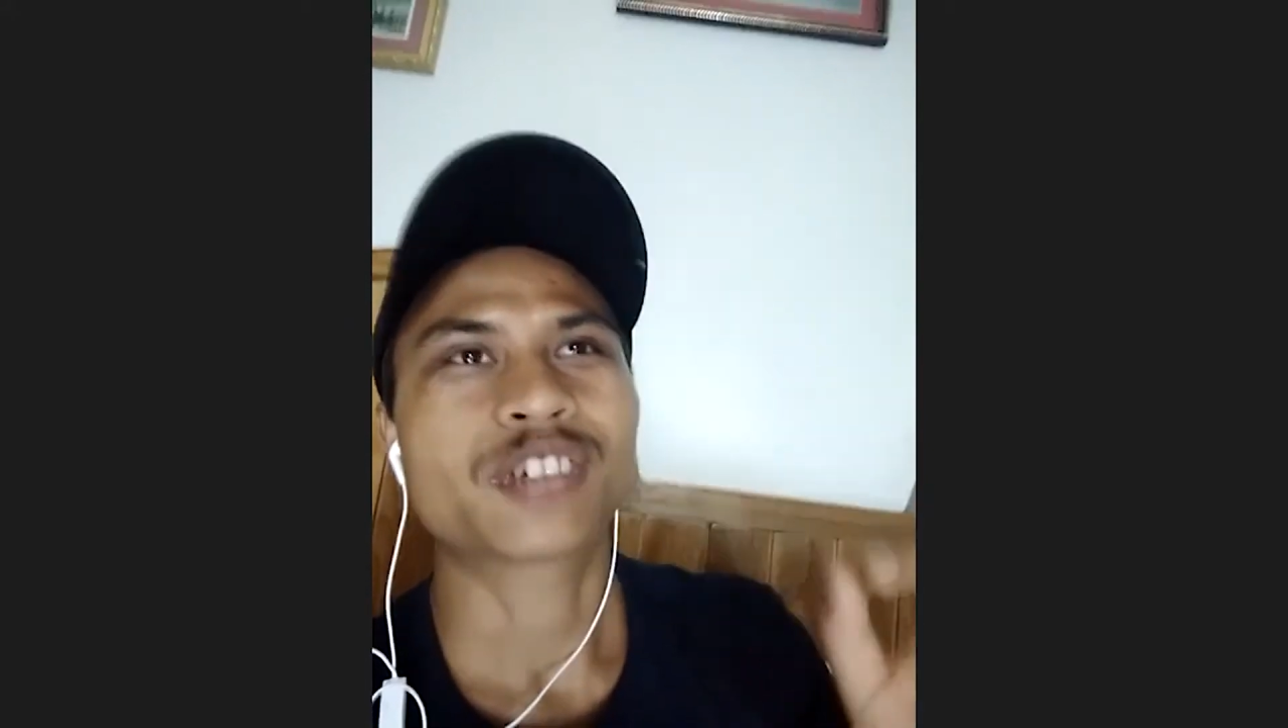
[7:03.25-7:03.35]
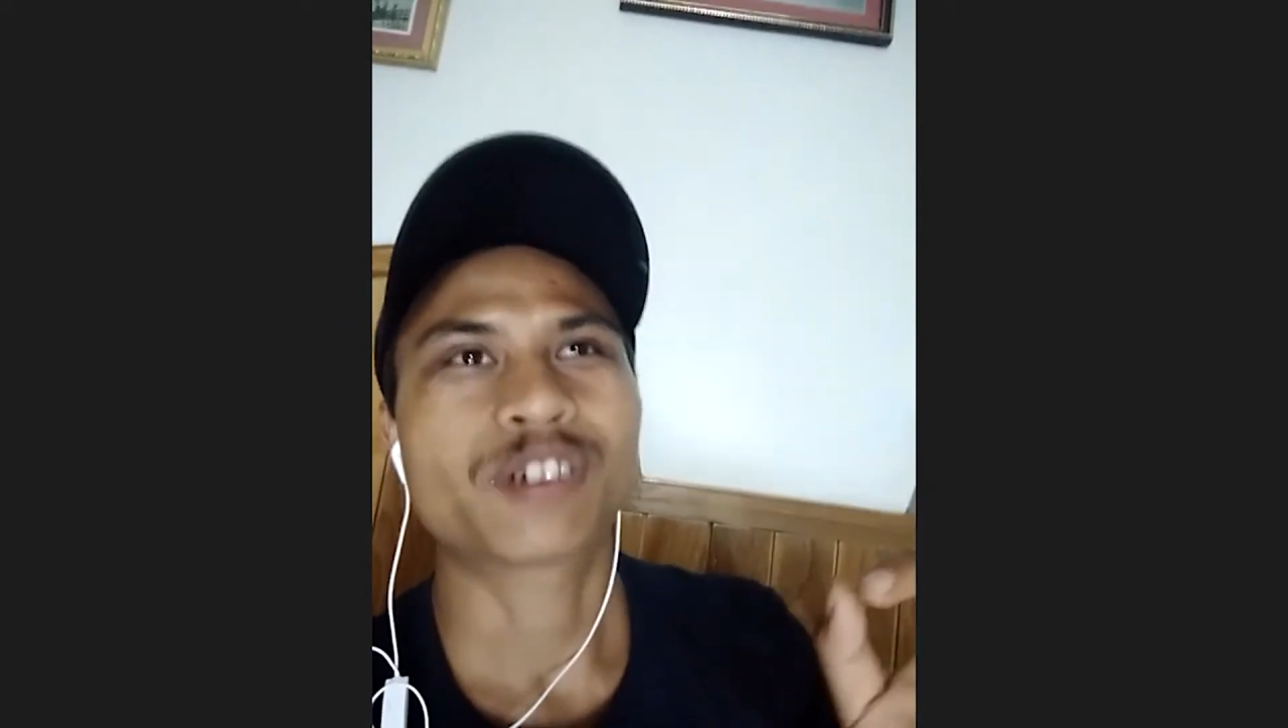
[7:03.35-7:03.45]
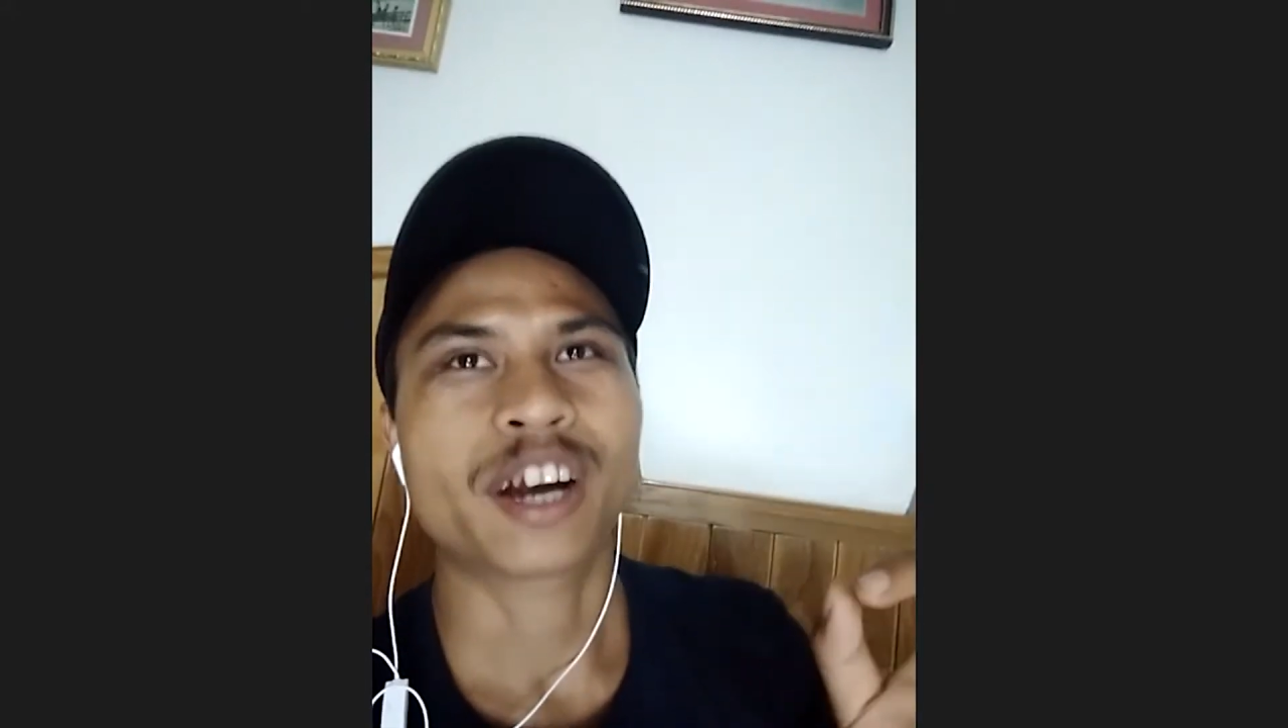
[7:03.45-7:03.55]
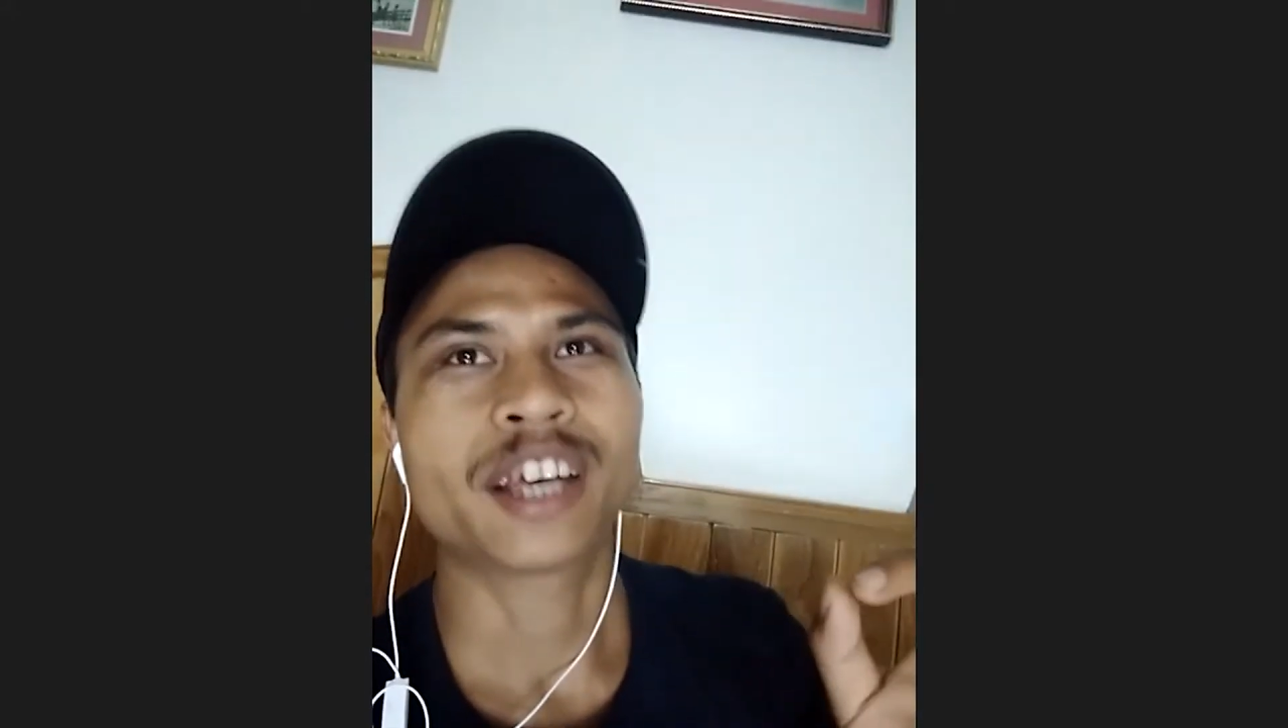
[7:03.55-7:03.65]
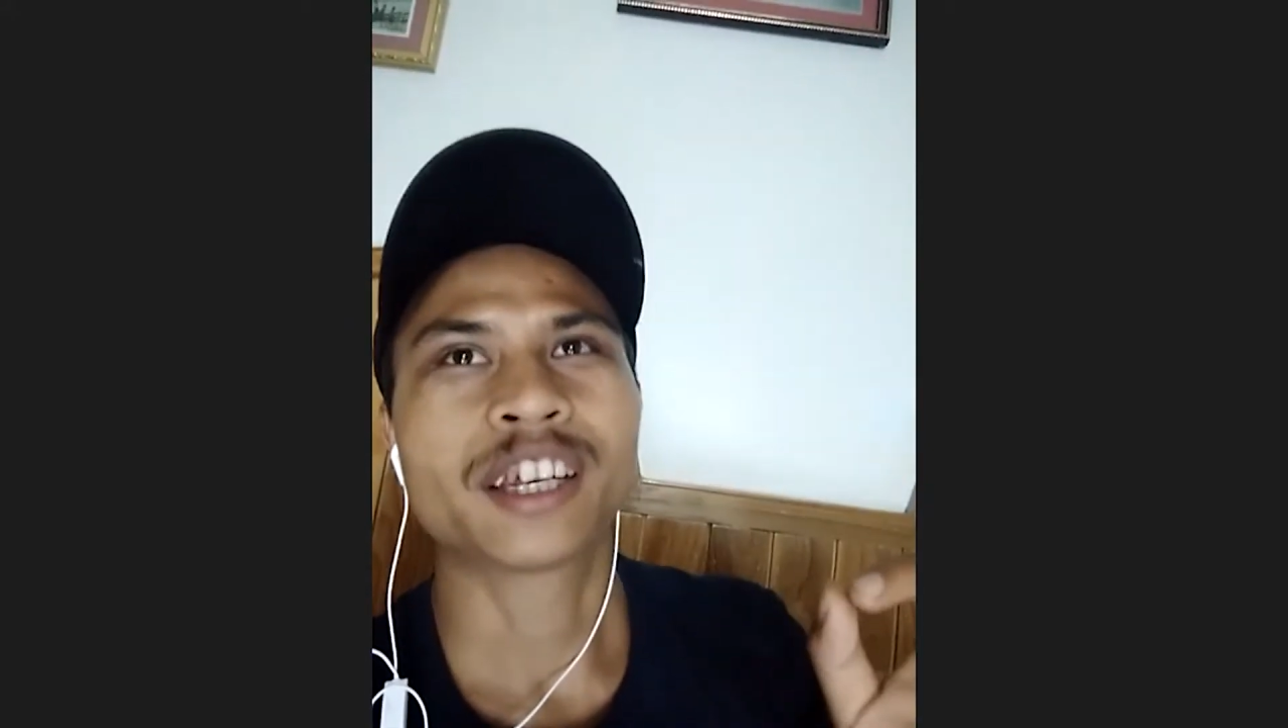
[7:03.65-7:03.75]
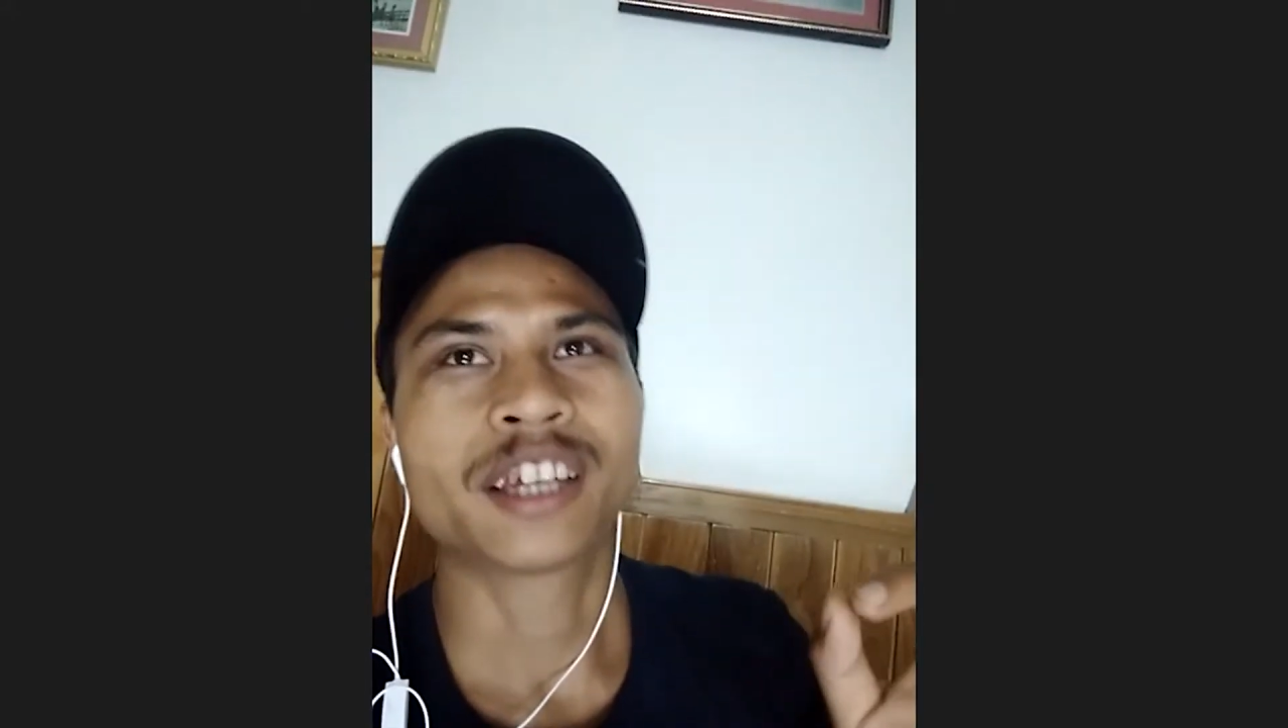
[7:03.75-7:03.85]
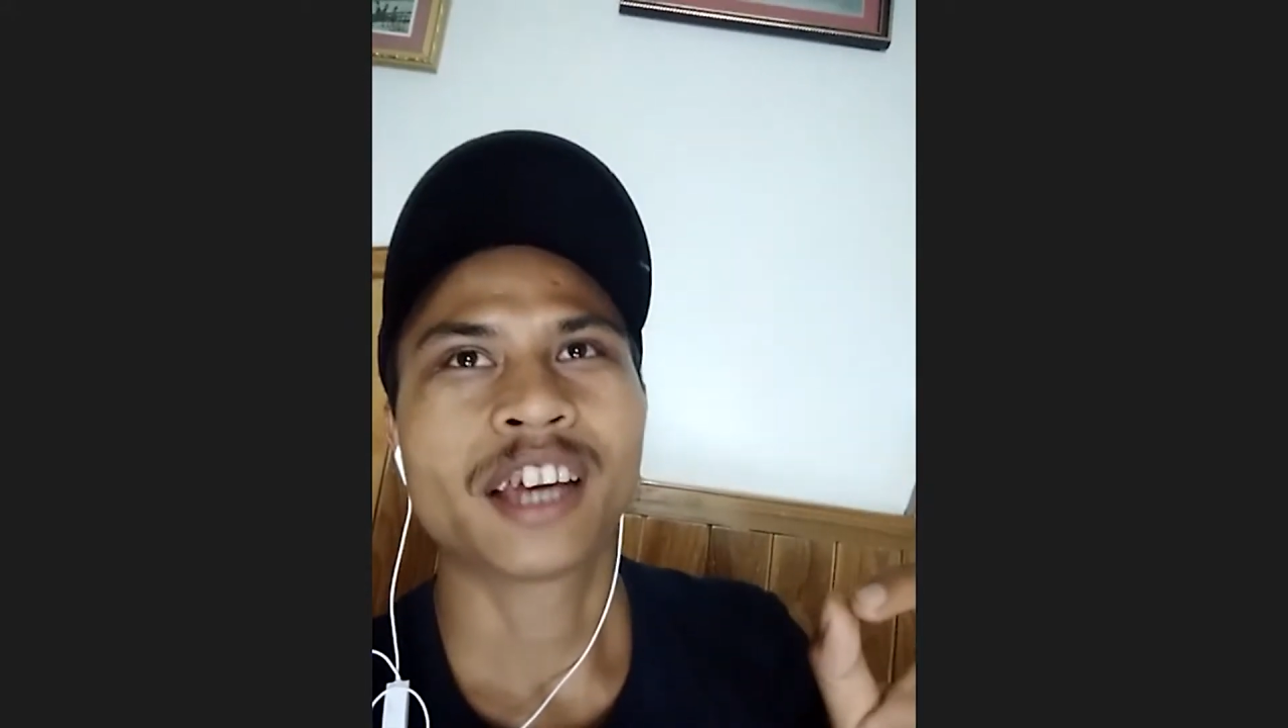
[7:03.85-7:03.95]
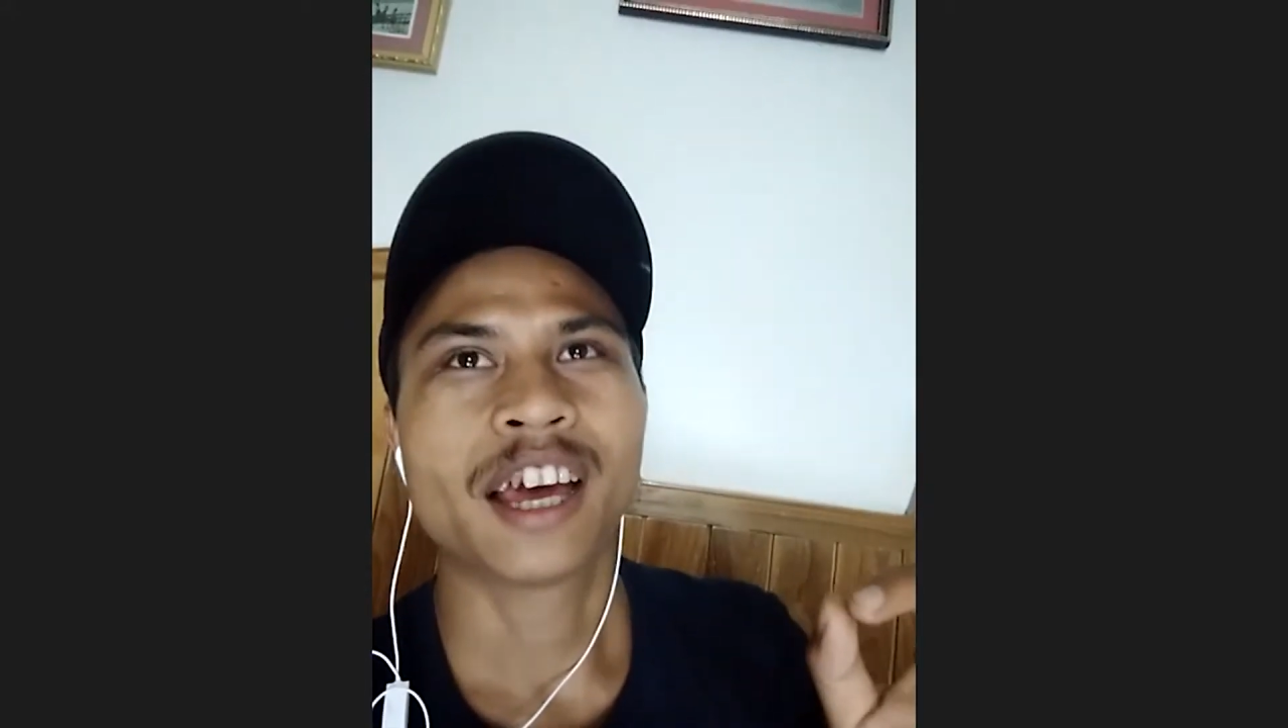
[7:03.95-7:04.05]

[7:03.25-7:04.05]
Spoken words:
crying,